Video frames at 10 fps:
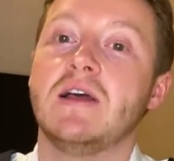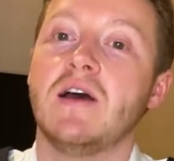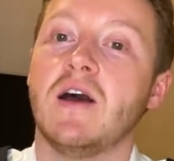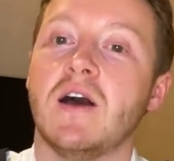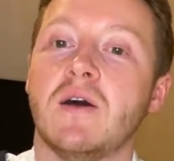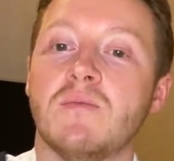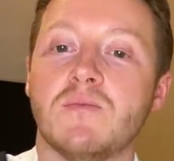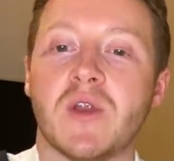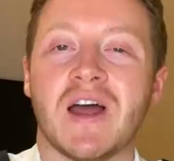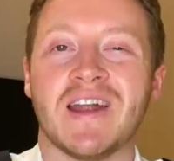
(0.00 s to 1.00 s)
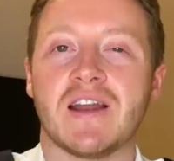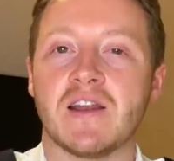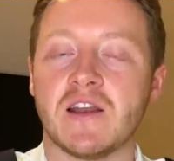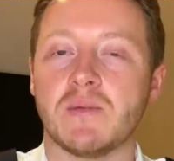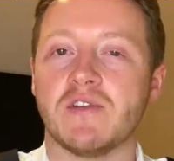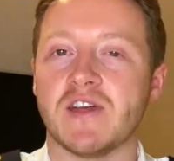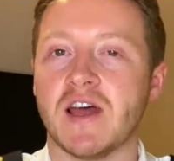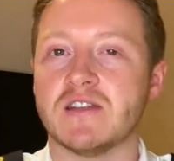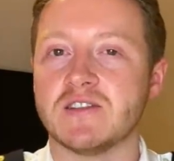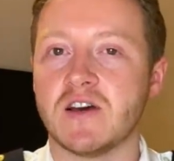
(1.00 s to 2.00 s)
but I had a little bit of a
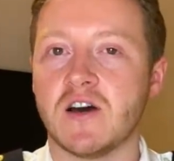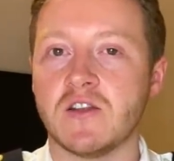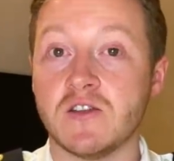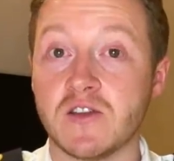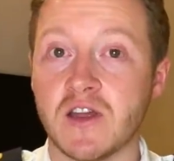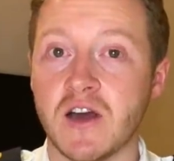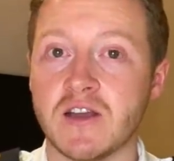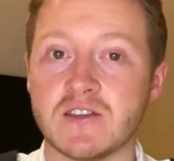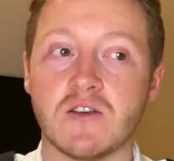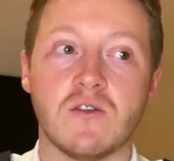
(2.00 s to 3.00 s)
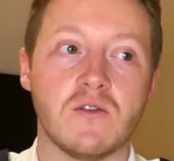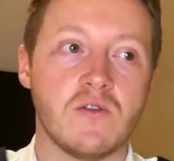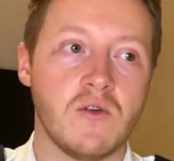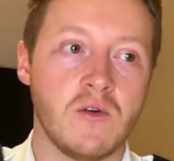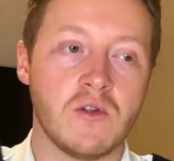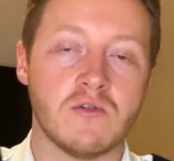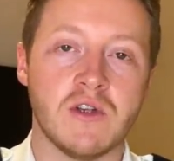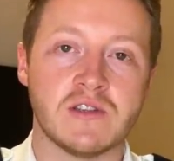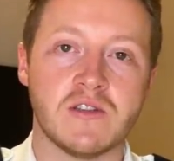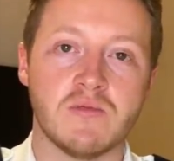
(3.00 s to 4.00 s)
head start on the other guys. All the
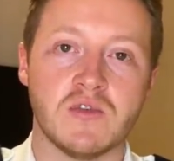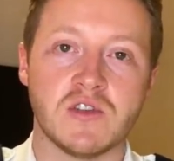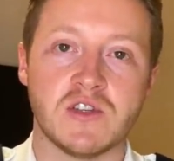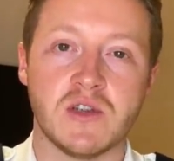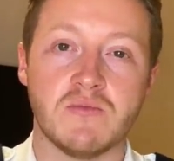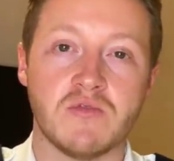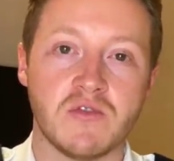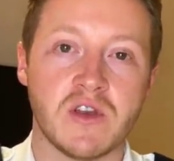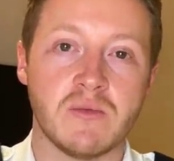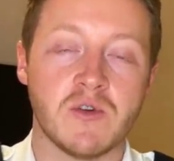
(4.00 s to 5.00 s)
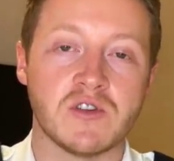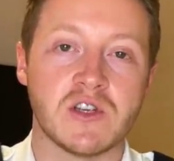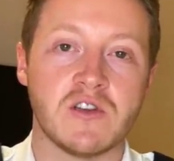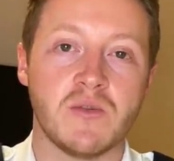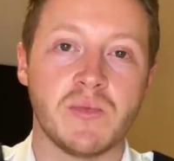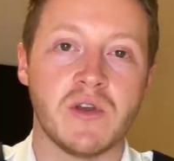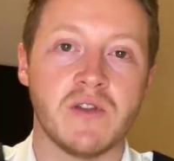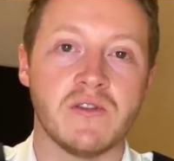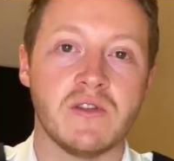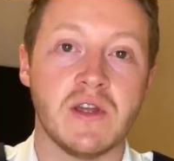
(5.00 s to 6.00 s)
rest of the bridge team pretty much had not been
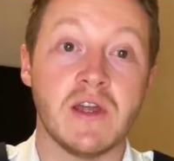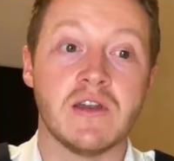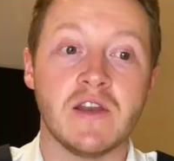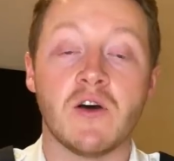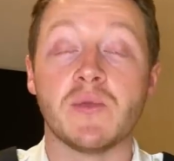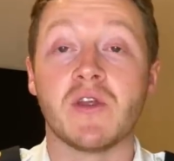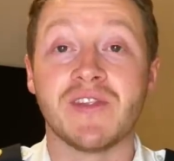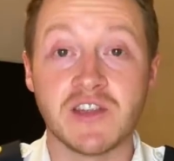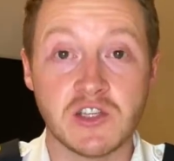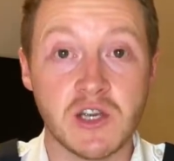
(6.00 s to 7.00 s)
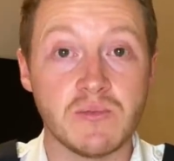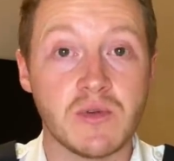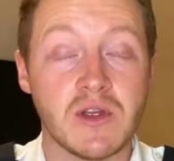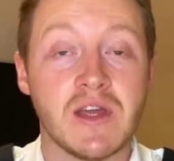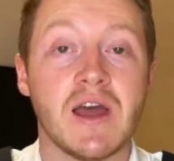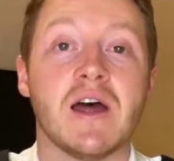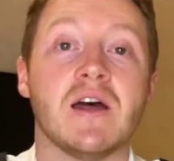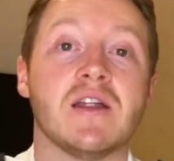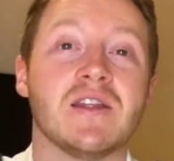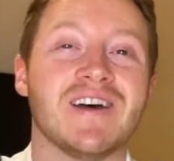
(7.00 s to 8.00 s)
on this ship,
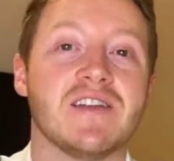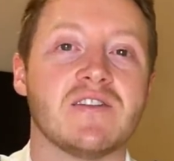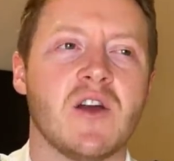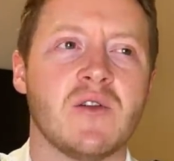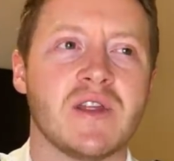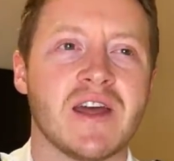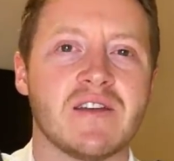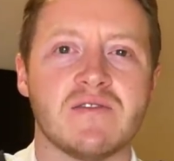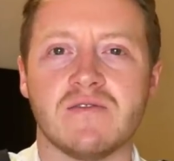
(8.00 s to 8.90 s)
and had only had